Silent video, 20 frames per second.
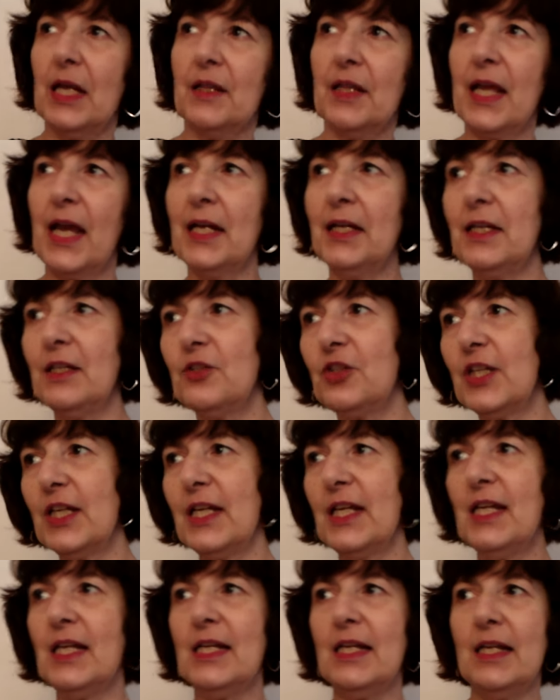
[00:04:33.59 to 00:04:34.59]
the energy
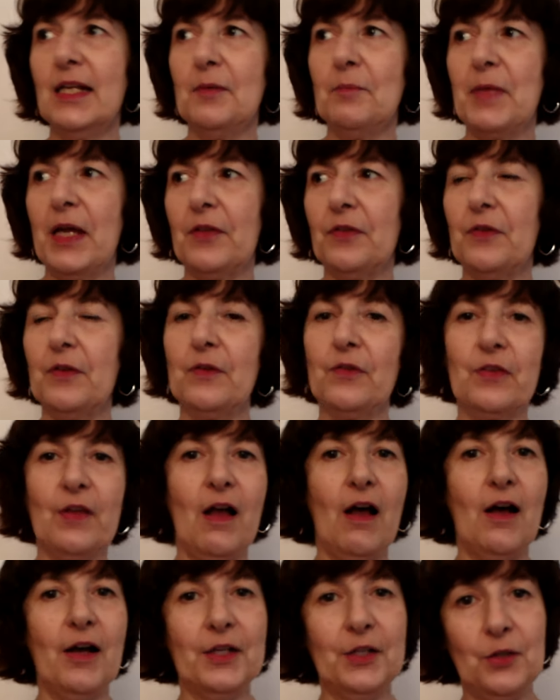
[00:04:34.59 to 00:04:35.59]
healing methods
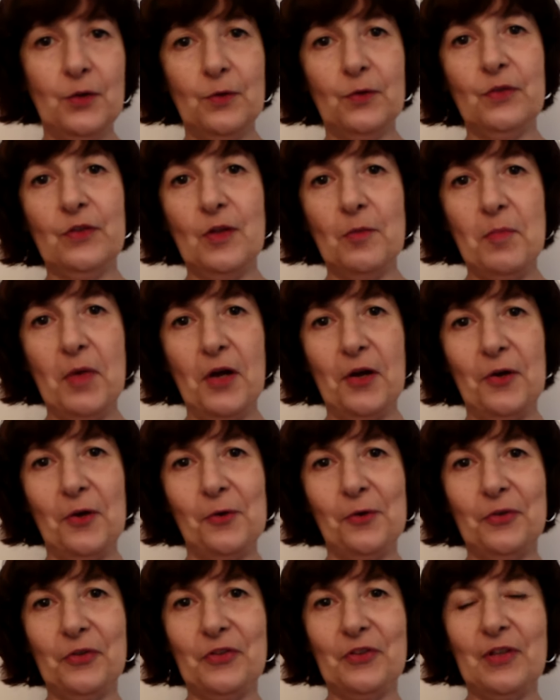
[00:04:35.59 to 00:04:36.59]
that I use the
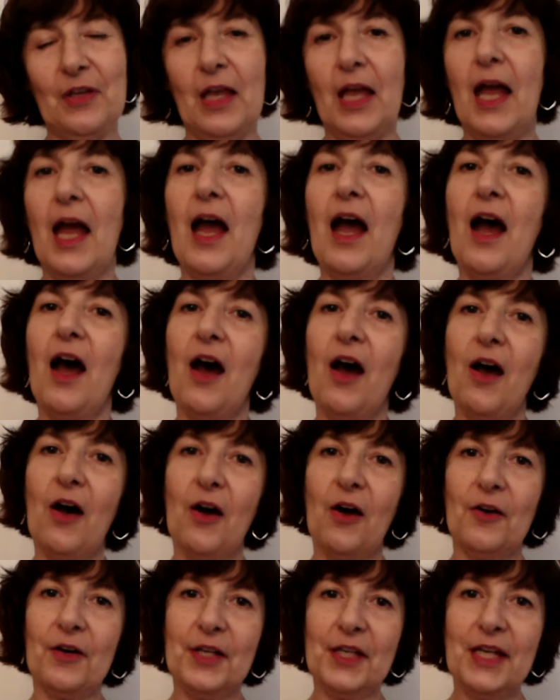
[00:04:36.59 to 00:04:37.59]
most
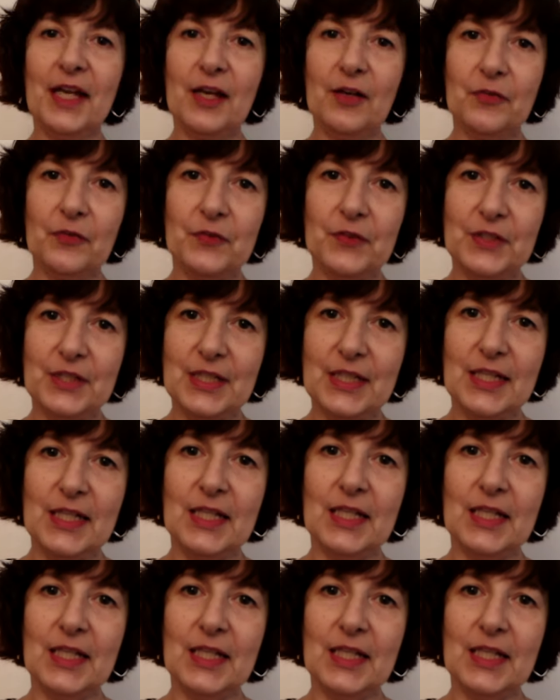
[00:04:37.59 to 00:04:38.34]
are EFT,